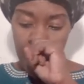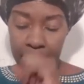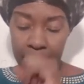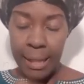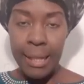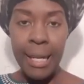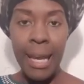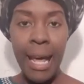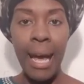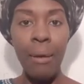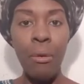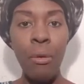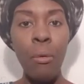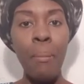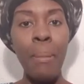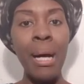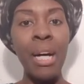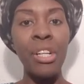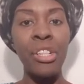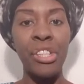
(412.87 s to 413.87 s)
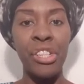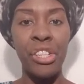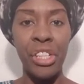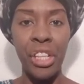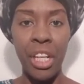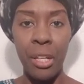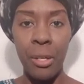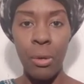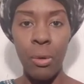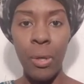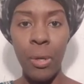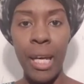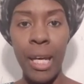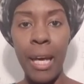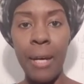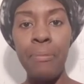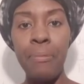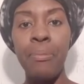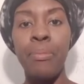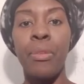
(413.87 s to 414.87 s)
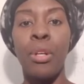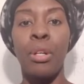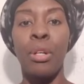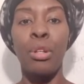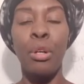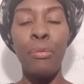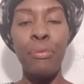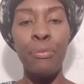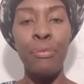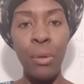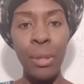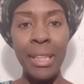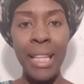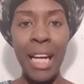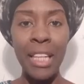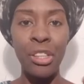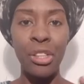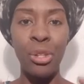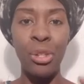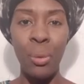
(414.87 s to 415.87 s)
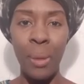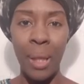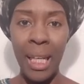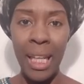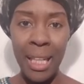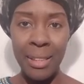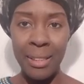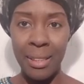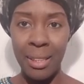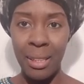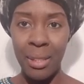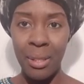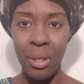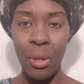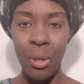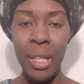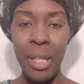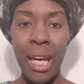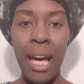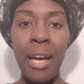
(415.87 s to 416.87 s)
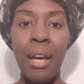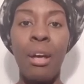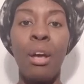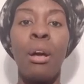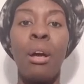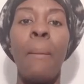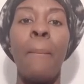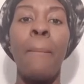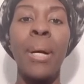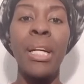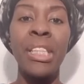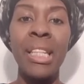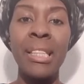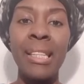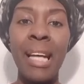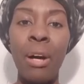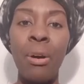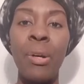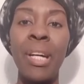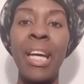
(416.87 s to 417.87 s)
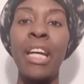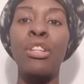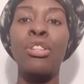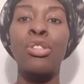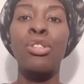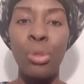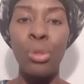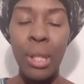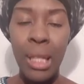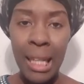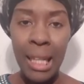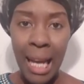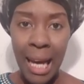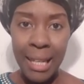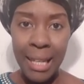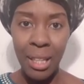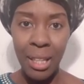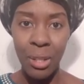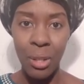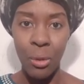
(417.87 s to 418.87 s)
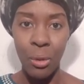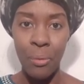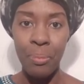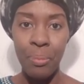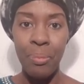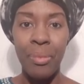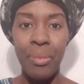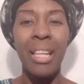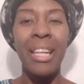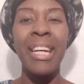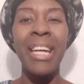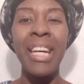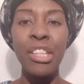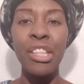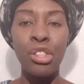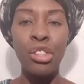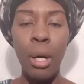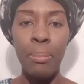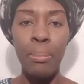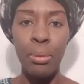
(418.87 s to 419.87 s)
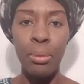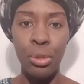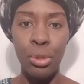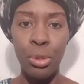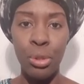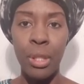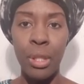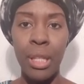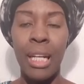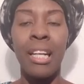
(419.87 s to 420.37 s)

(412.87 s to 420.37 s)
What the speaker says: lè ou manje, okay? The food that you eat, okay? Manje sa yo gen suk la de yo. Ki job suk?